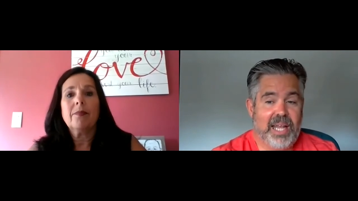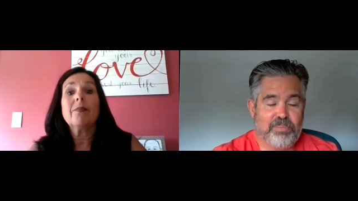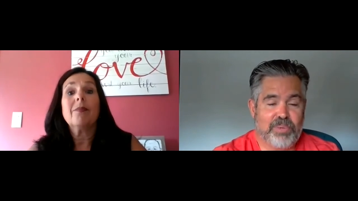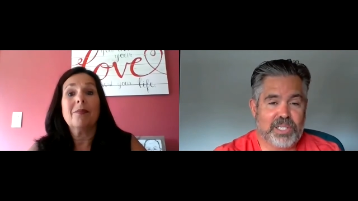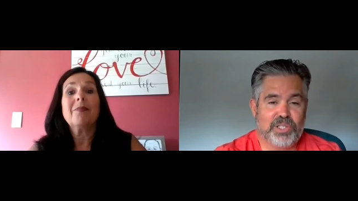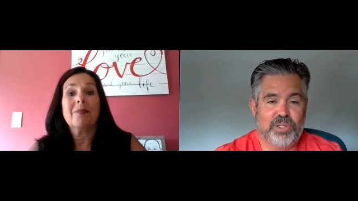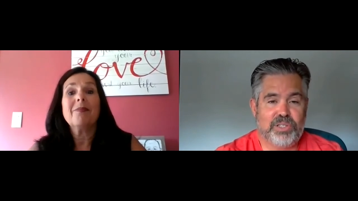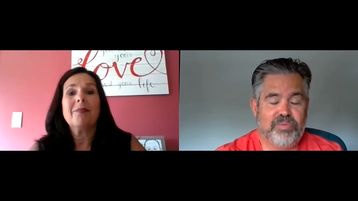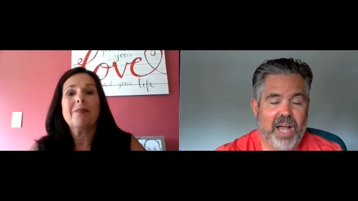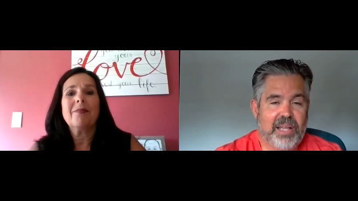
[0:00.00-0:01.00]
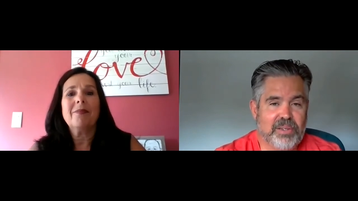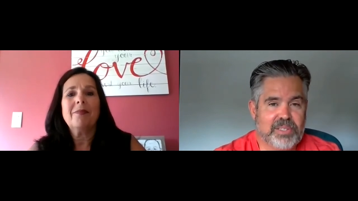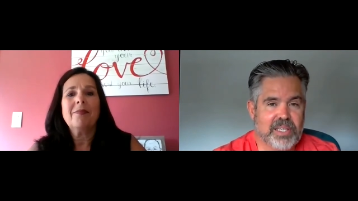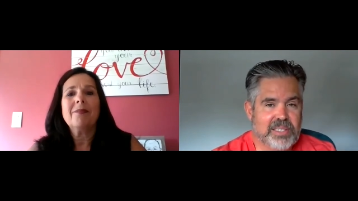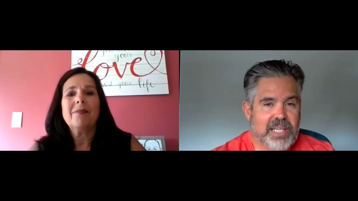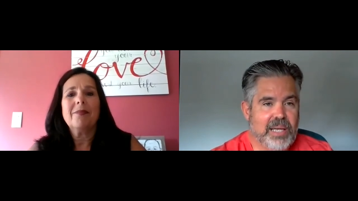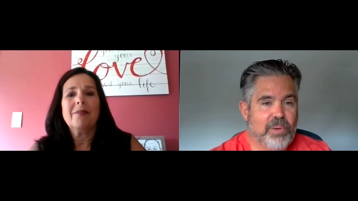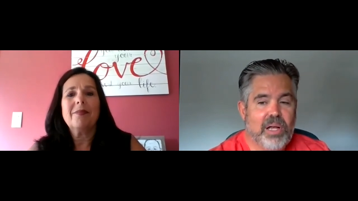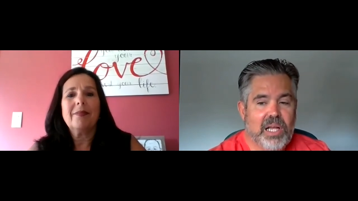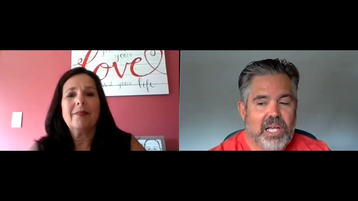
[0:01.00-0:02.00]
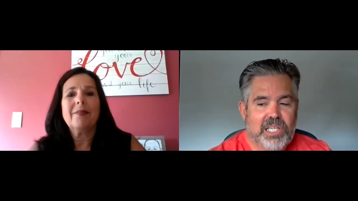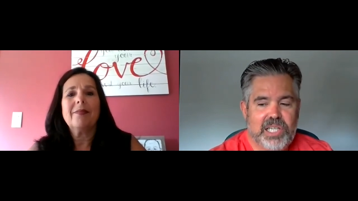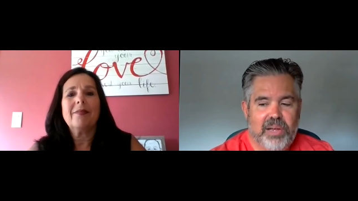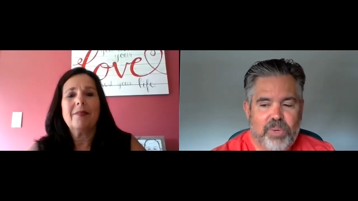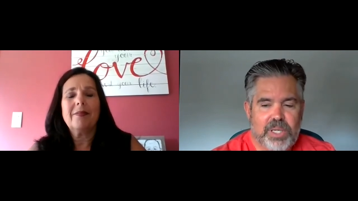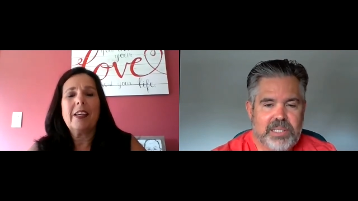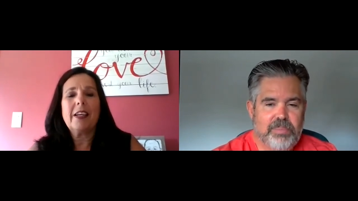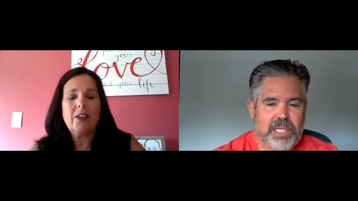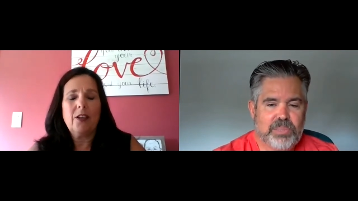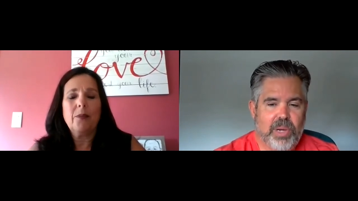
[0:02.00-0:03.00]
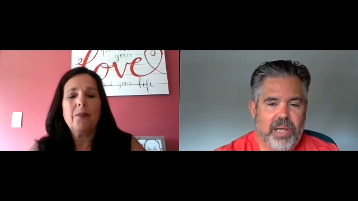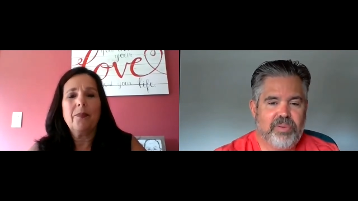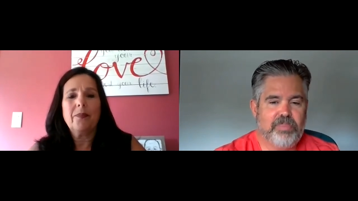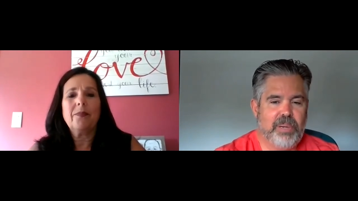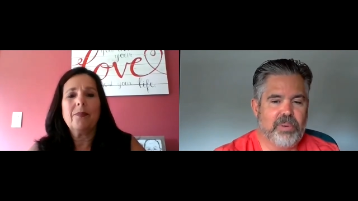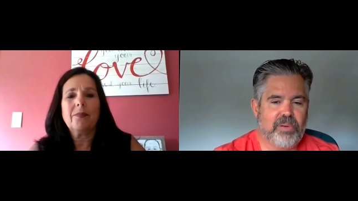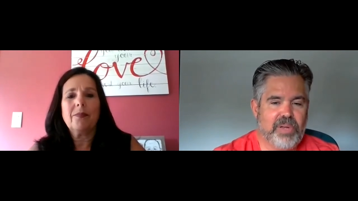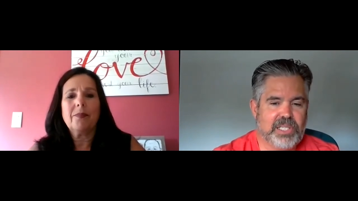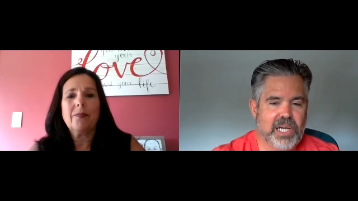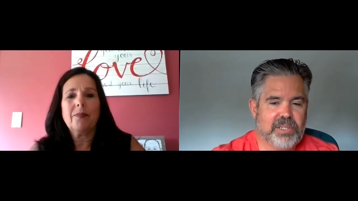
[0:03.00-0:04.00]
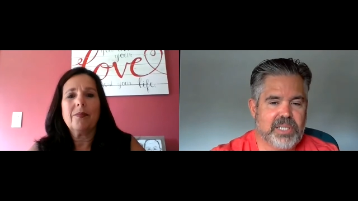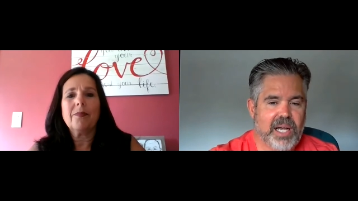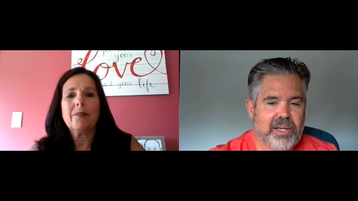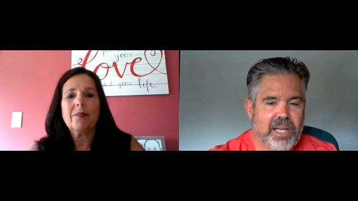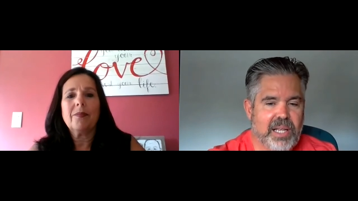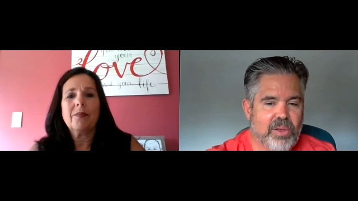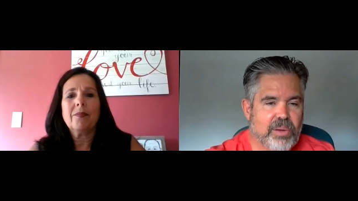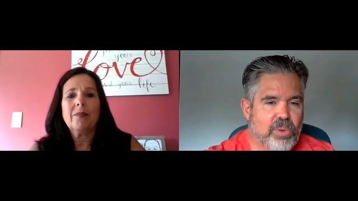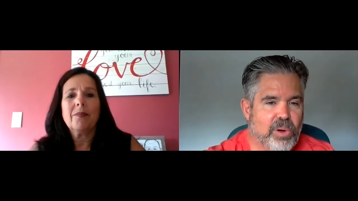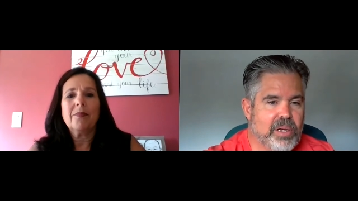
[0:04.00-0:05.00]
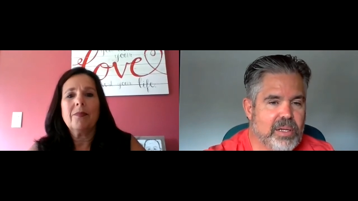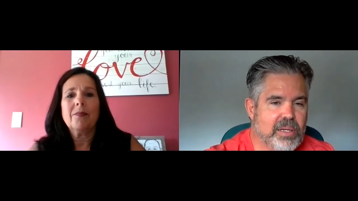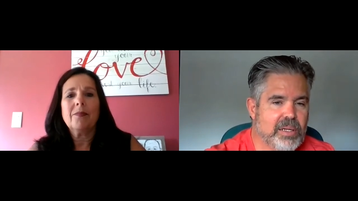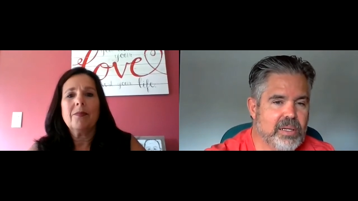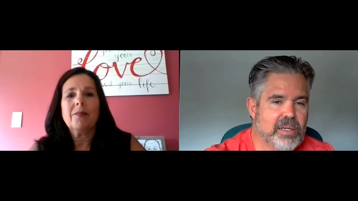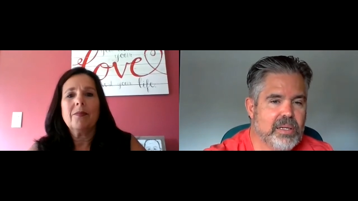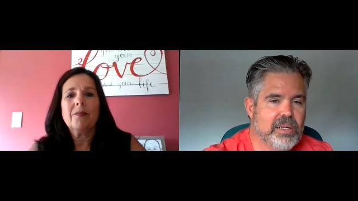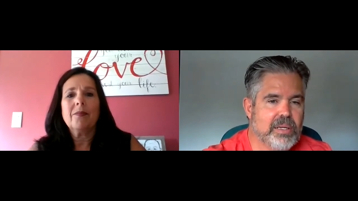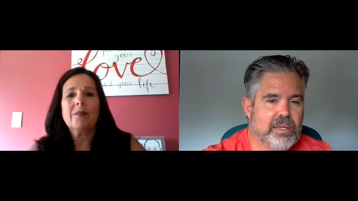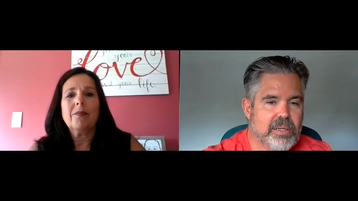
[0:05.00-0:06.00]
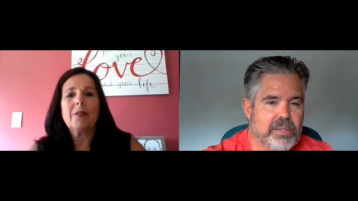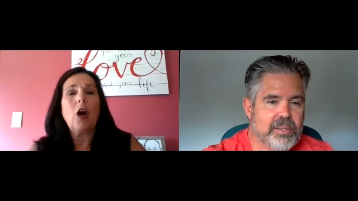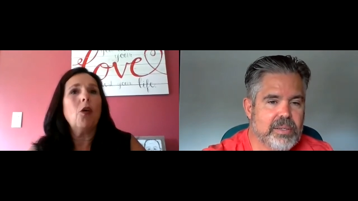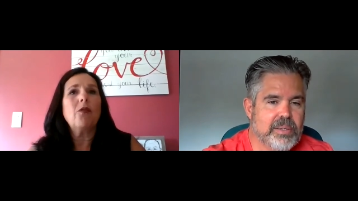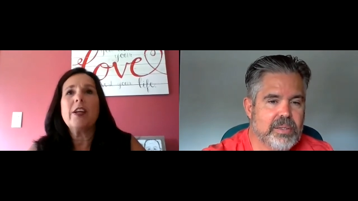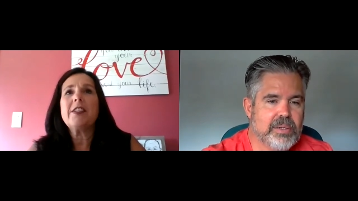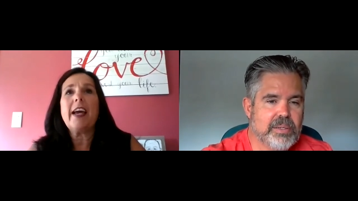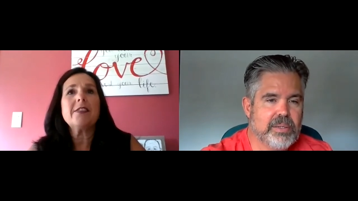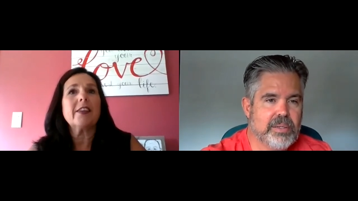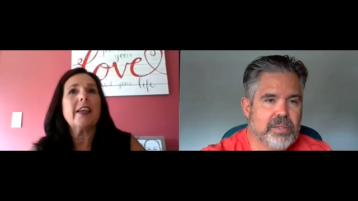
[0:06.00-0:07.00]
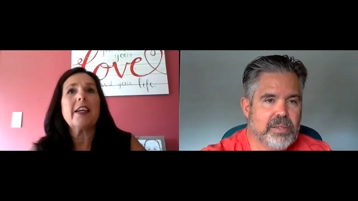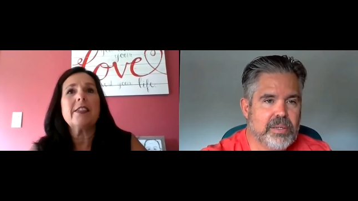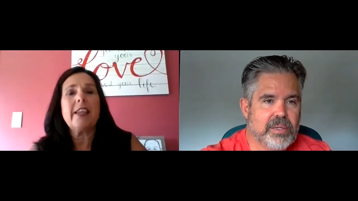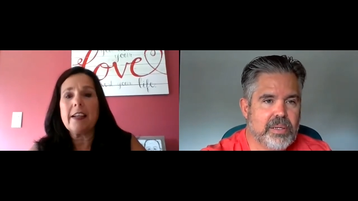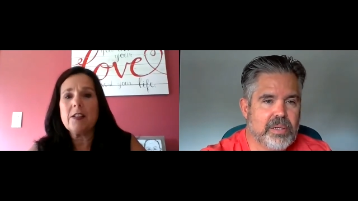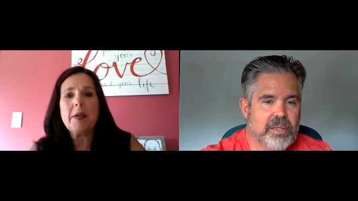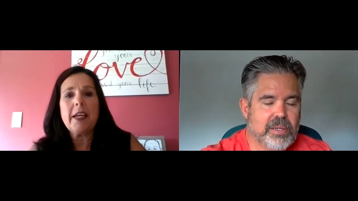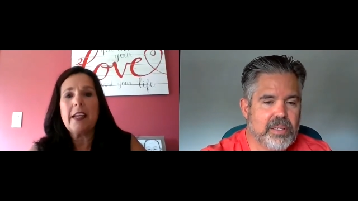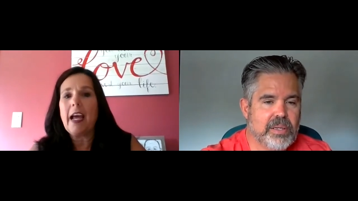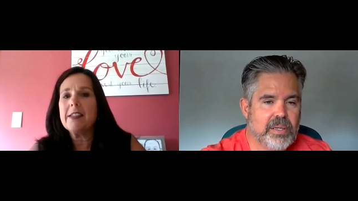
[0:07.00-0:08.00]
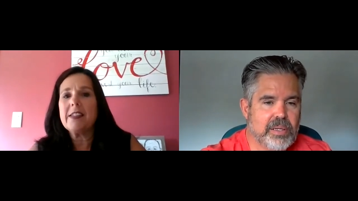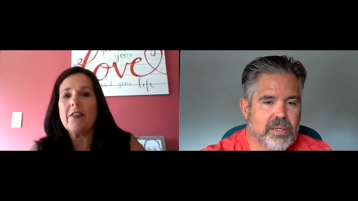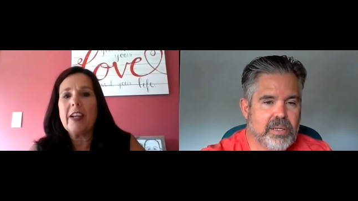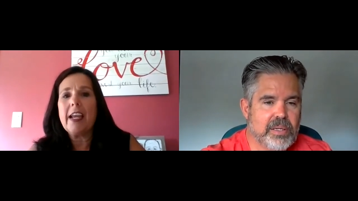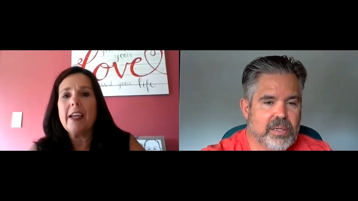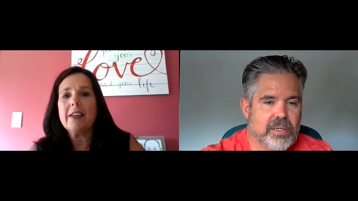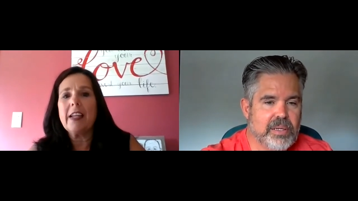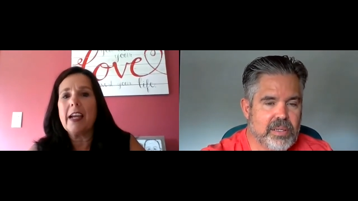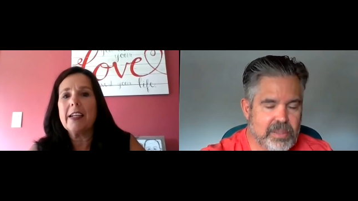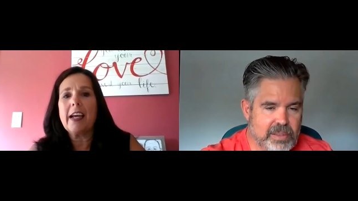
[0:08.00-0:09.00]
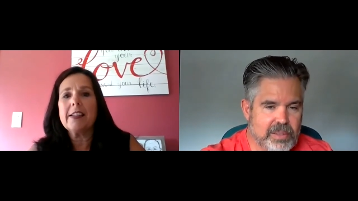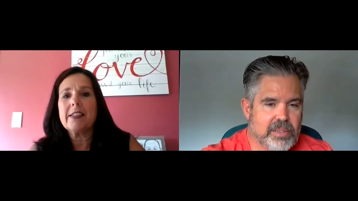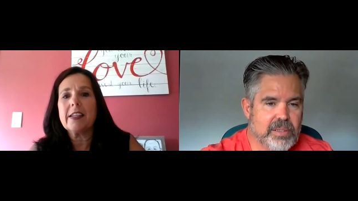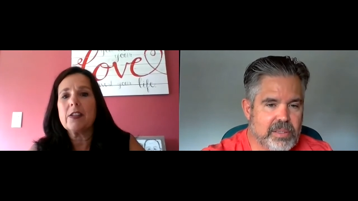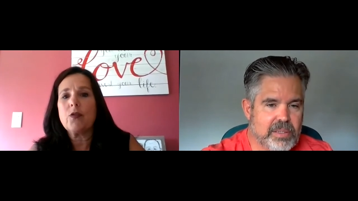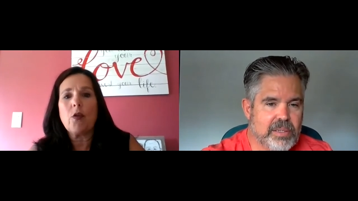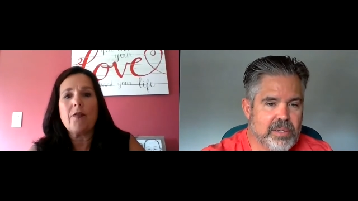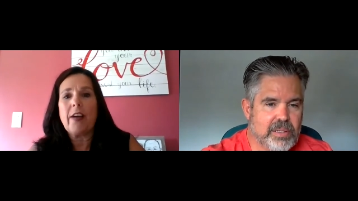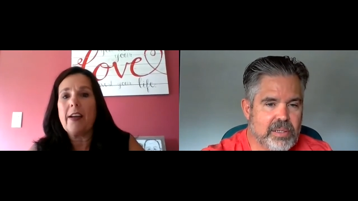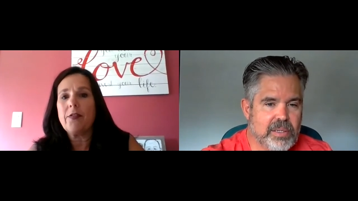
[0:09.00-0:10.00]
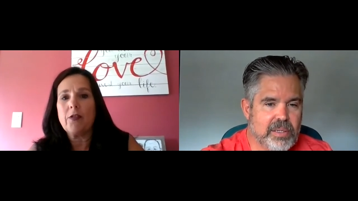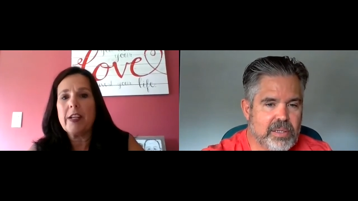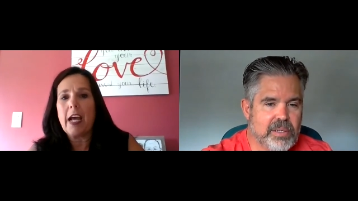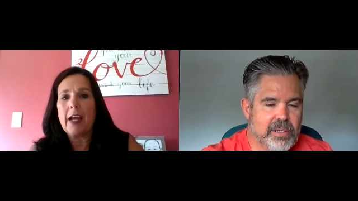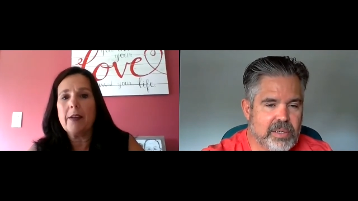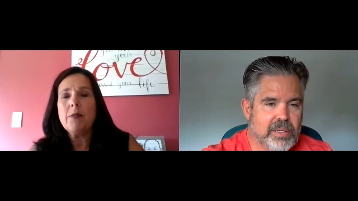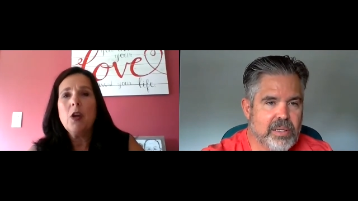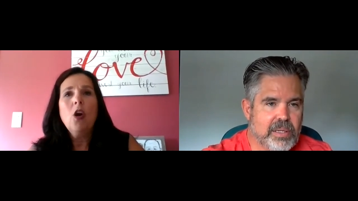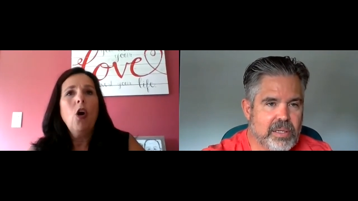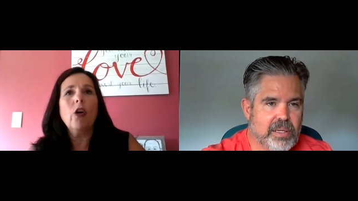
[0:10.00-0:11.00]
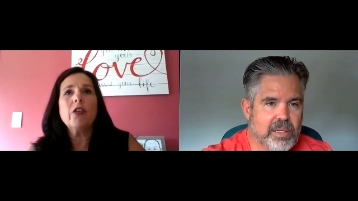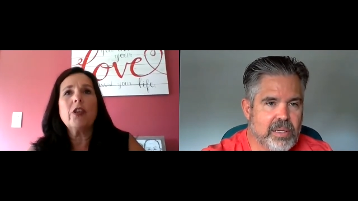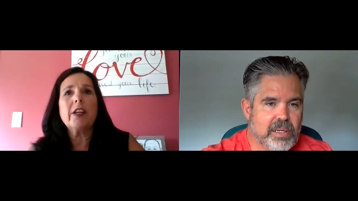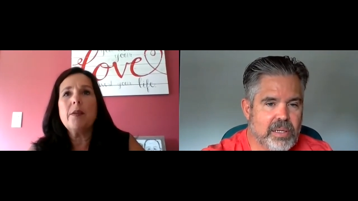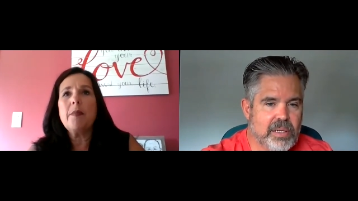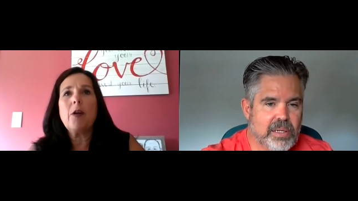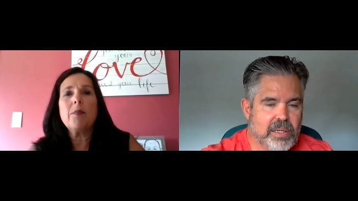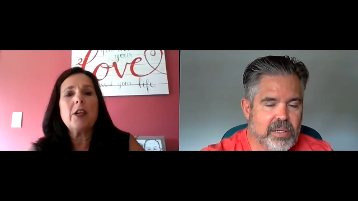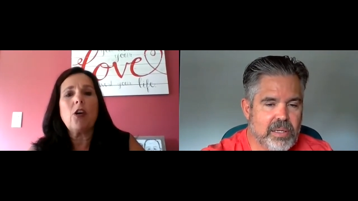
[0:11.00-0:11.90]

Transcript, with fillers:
Speaker 1: that brings huge value to the table. Sharon, what's mm-hmm. the best way for people to reach out to you? How can they learn more?
Speaker 2: Oh, fantastic. They can text me at 978 996 4539, or you can email me,